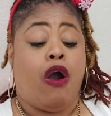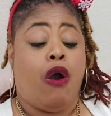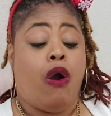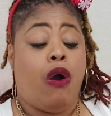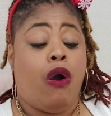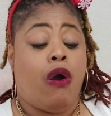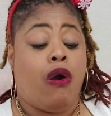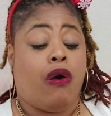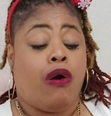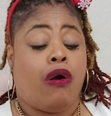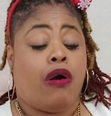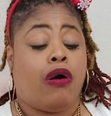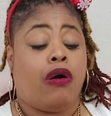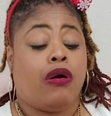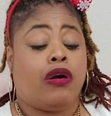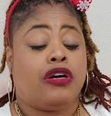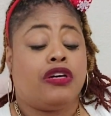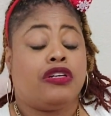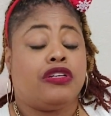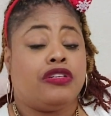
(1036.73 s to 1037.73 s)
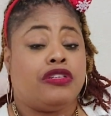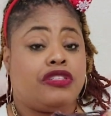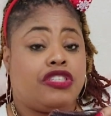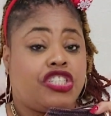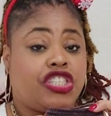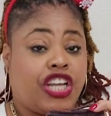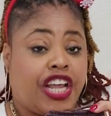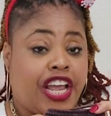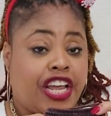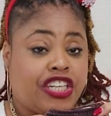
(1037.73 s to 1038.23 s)
or
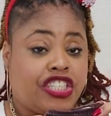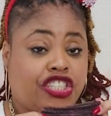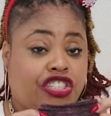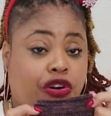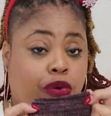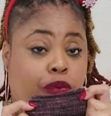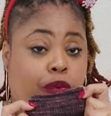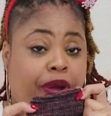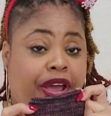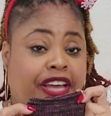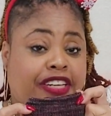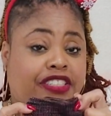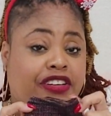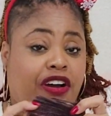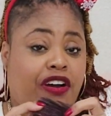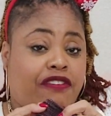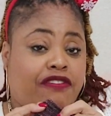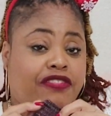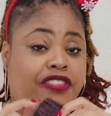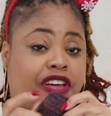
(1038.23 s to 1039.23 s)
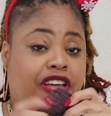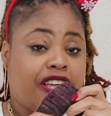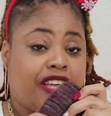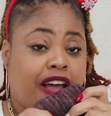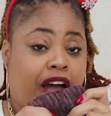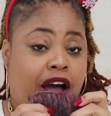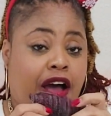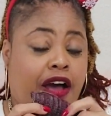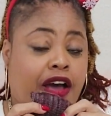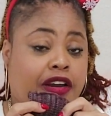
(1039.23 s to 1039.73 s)
change the weight of the
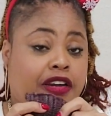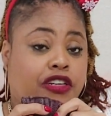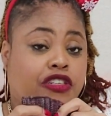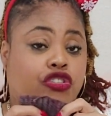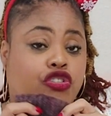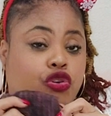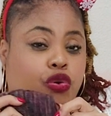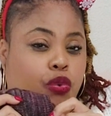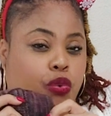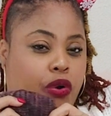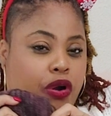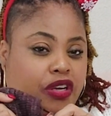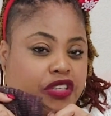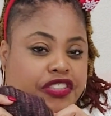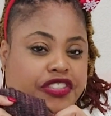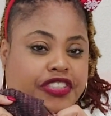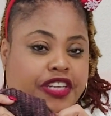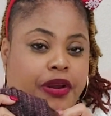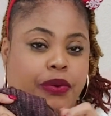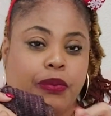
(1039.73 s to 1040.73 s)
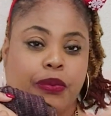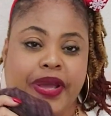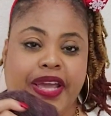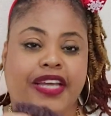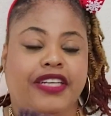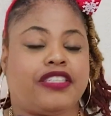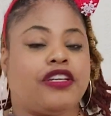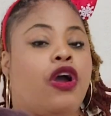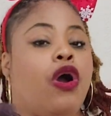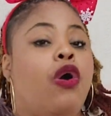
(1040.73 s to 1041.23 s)
yarn to worsted
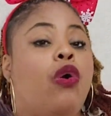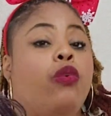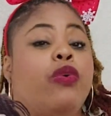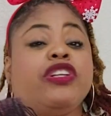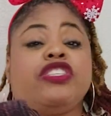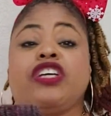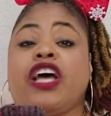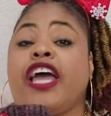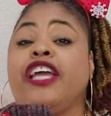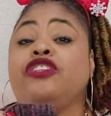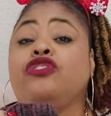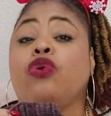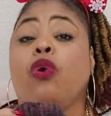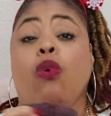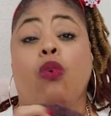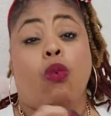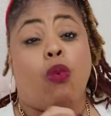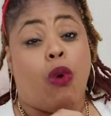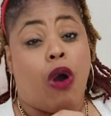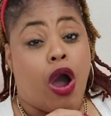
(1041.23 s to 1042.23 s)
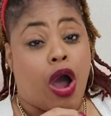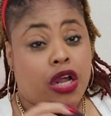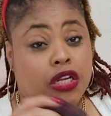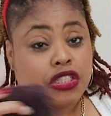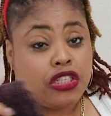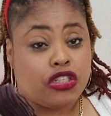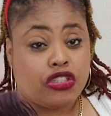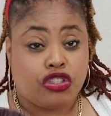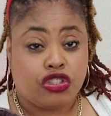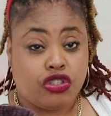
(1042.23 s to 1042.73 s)
weight, which I don't
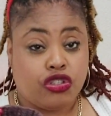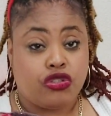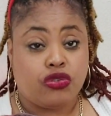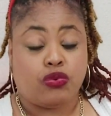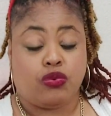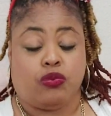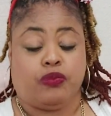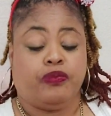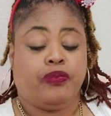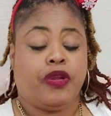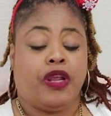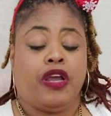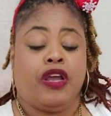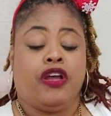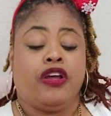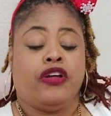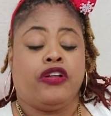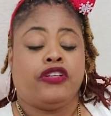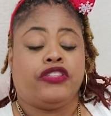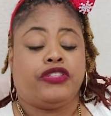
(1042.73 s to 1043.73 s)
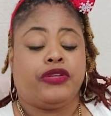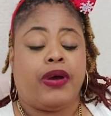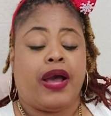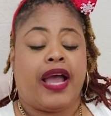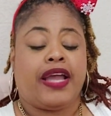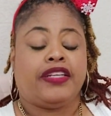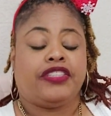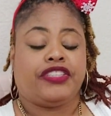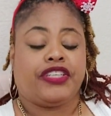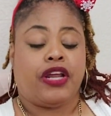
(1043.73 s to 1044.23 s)
want to do. So
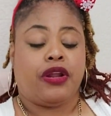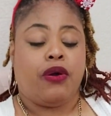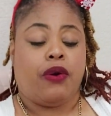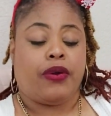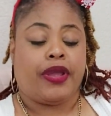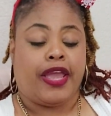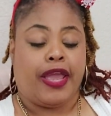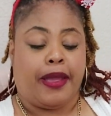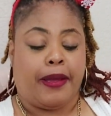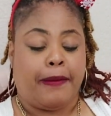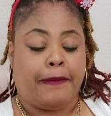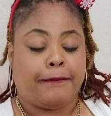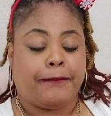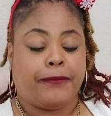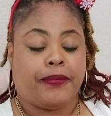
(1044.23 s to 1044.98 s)
I said, okay,